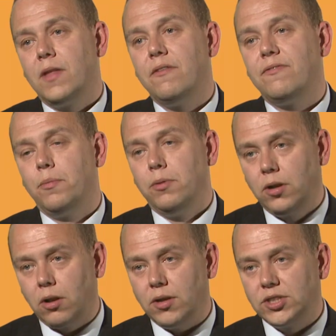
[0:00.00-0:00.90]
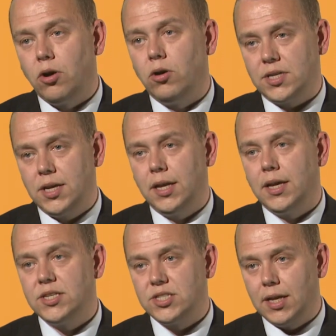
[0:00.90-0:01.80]
If the blood clot is caught early
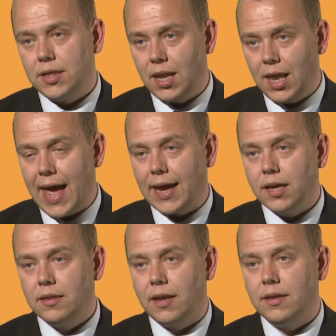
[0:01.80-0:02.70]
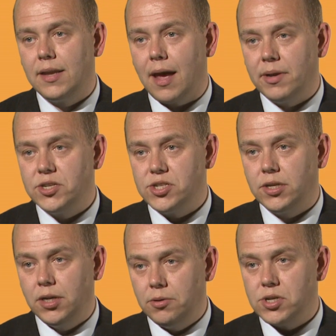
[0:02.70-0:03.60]
and is still in the leg, then the damage
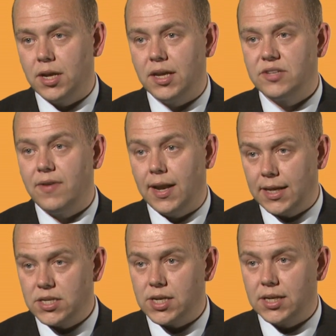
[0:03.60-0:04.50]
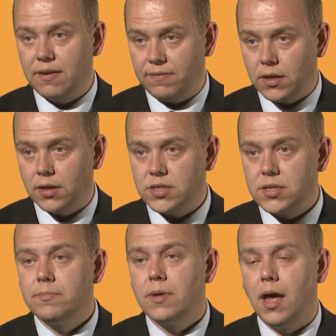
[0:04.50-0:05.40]
usually is fairly insignificant.
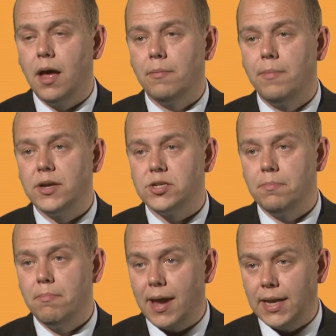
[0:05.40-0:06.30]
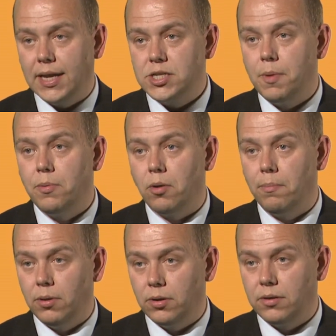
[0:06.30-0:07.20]
A patient may need to be put on
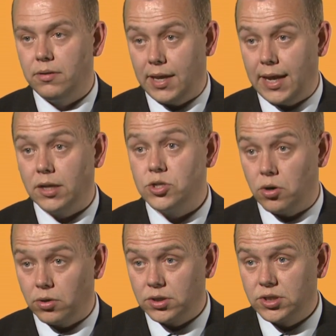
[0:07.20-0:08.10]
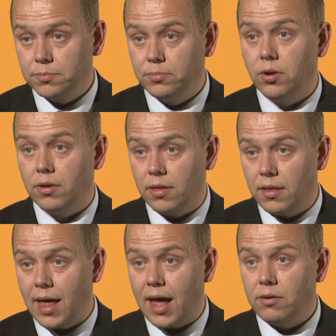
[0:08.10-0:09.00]
blood thinning drugs, but other
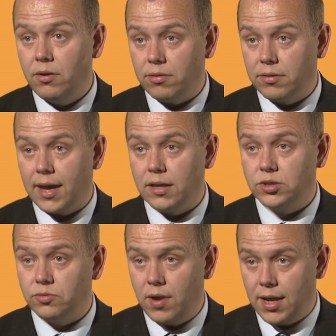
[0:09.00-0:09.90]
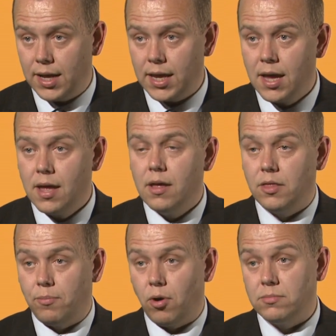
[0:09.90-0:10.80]
than that, nothing else really.
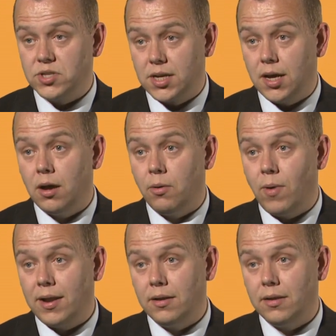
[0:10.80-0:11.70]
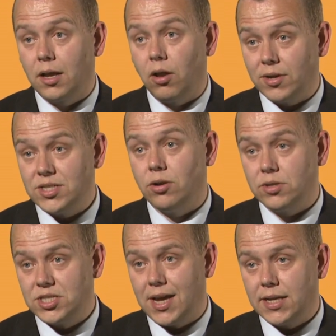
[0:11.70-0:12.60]
The problems occur when the clot is not
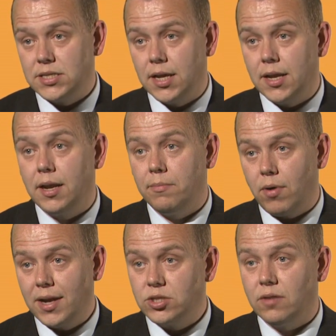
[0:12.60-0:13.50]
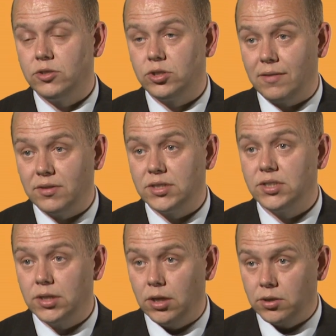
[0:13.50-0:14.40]
detected and it breaks off and travels
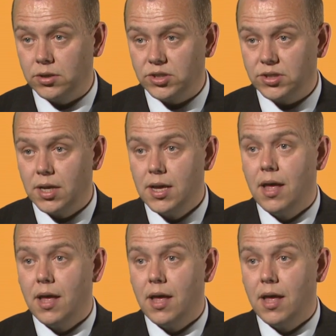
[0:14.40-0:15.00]
into the lungs.